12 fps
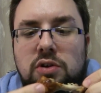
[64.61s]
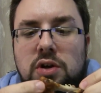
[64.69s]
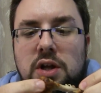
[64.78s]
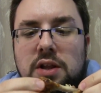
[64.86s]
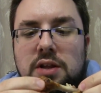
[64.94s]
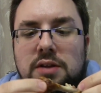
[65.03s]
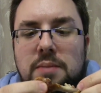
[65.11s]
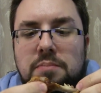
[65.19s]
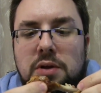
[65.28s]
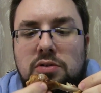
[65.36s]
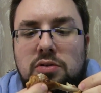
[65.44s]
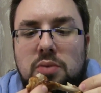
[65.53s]
You can eat these end
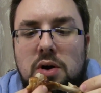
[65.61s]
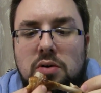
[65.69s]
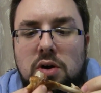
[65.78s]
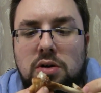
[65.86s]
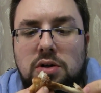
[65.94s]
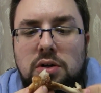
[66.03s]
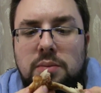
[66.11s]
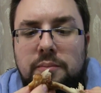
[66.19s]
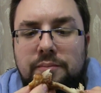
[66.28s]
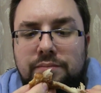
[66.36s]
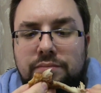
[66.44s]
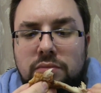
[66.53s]
bits as well, can't you?
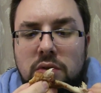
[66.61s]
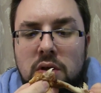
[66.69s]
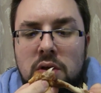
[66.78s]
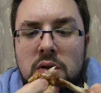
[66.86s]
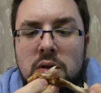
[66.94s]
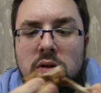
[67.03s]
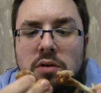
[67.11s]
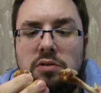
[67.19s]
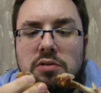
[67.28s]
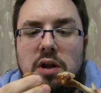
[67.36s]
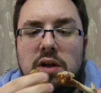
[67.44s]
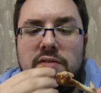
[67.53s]

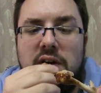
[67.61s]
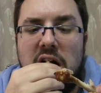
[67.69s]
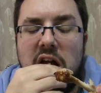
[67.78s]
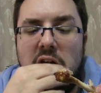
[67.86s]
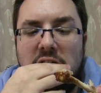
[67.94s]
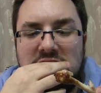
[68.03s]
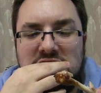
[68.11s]
Slightly fatty.